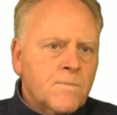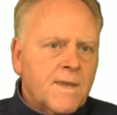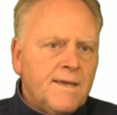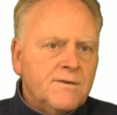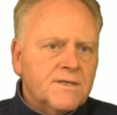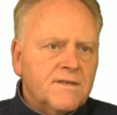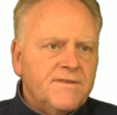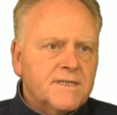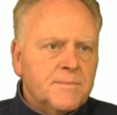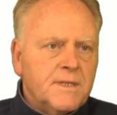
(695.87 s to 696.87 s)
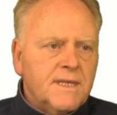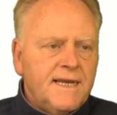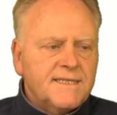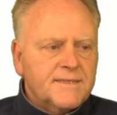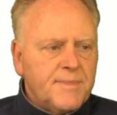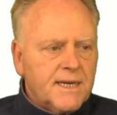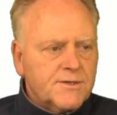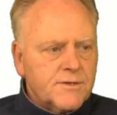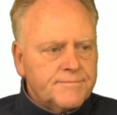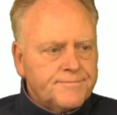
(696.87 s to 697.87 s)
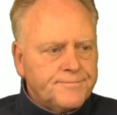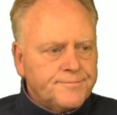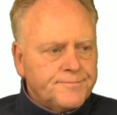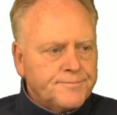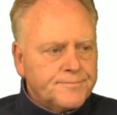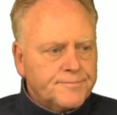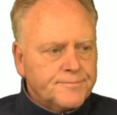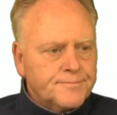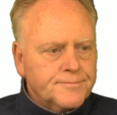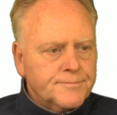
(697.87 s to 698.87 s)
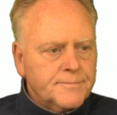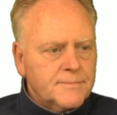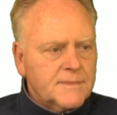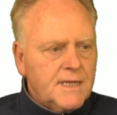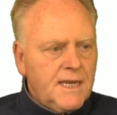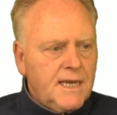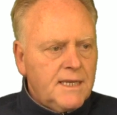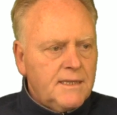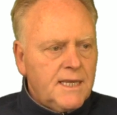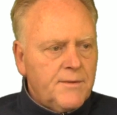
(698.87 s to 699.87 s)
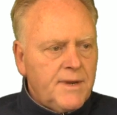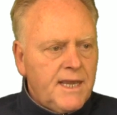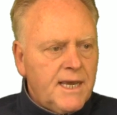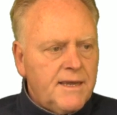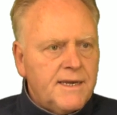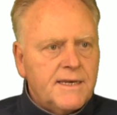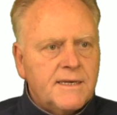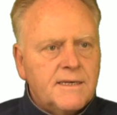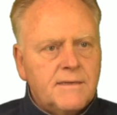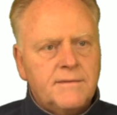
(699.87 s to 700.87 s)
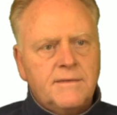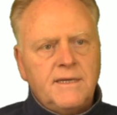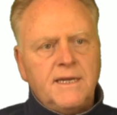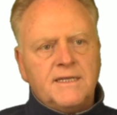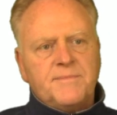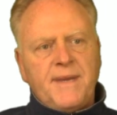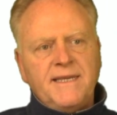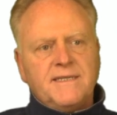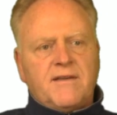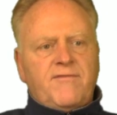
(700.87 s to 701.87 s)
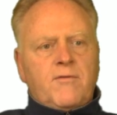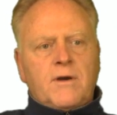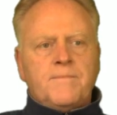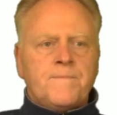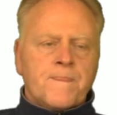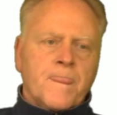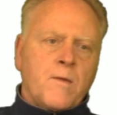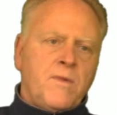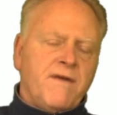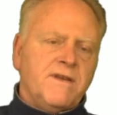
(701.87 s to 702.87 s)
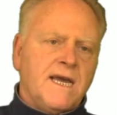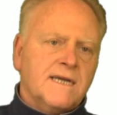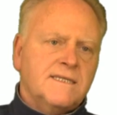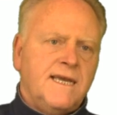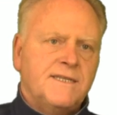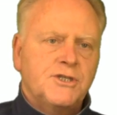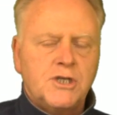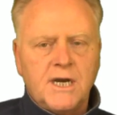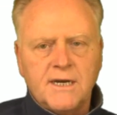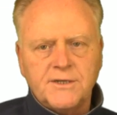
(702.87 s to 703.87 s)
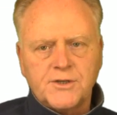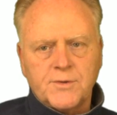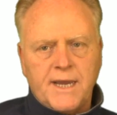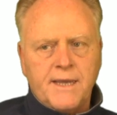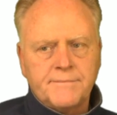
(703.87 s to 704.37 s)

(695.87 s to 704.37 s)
Using the visible light spectrum. And then we had it in its basic form. We have an octet charge array